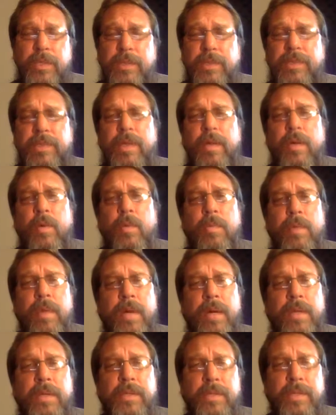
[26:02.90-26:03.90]
so
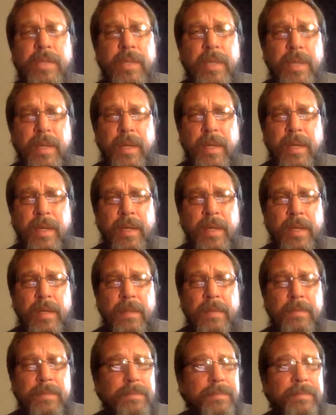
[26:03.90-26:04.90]
much.
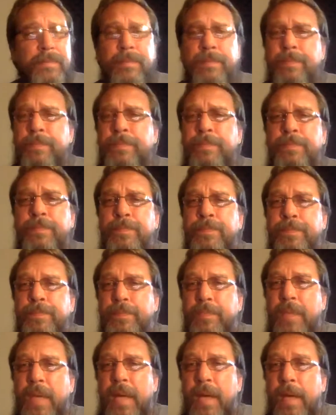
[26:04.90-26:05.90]
I
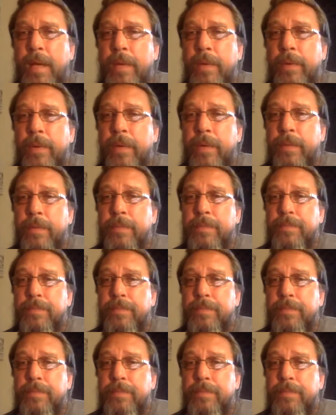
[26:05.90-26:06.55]
don't know.